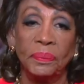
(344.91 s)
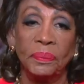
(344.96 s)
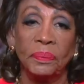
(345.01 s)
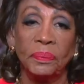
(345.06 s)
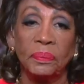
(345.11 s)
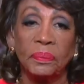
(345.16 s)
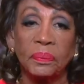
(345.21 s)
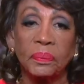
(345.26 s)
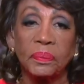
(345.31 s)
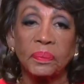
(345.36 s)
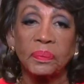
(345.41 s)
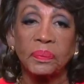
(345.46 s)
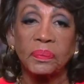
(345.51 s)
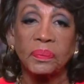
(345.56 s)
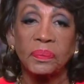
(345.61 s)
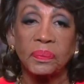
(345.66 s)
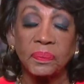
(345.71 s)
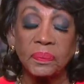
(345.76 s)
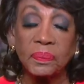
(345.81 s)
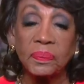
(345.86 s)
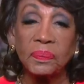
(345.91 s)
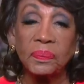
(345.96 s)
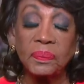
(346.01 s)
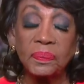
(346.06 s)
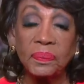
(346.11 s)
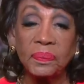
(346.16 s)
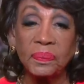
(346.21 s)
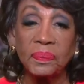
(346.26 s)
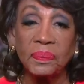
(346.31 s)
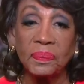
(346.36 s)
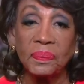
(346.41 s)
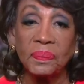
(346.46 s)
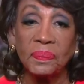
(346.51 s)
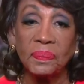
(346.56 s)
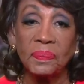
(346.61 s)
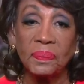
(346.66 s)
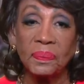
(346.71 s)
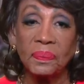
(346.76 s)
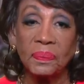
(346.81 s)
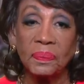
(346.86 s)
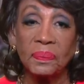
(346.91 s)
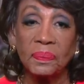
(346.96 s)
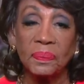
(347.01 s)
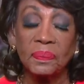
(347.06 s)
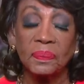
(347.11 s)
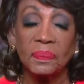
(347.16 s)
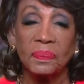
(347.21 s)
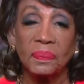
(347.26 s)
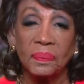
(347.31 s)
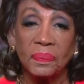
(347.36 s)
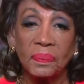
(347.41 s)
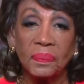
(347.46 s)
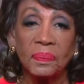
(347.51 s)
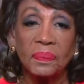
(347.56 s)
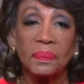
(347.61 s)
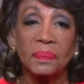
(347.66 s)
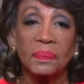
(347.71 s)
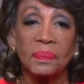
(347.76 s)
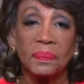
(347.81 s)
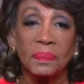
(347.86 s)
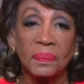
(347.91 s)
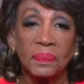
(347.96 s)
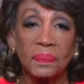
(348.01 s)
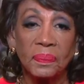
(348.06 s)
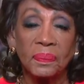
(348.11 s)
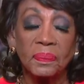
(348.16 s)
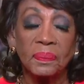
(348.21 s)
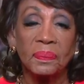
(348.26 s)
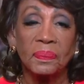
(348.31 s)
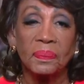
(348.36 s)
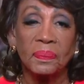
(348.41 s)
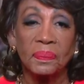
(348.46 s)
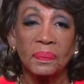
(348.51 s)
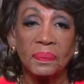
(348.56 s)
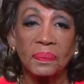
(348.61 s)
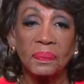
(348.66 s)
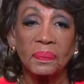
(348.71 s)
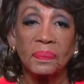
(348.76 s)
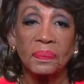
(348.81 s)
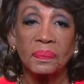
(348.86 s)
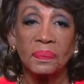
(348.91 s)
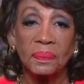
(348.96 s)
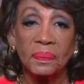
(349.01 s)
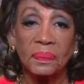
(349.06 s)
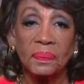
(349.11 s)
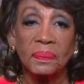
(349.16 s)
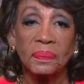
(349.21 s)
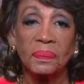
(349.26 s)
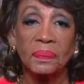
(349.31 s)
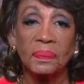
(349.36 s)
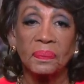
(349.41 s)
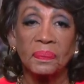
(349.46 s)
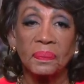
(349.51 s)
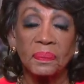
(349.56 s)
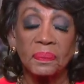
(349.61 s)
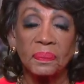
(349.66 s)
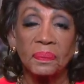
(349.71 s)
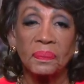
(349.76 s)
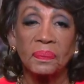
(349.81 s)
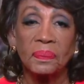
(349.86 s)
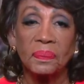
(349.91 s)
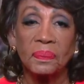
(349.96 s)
This person isn't speaking.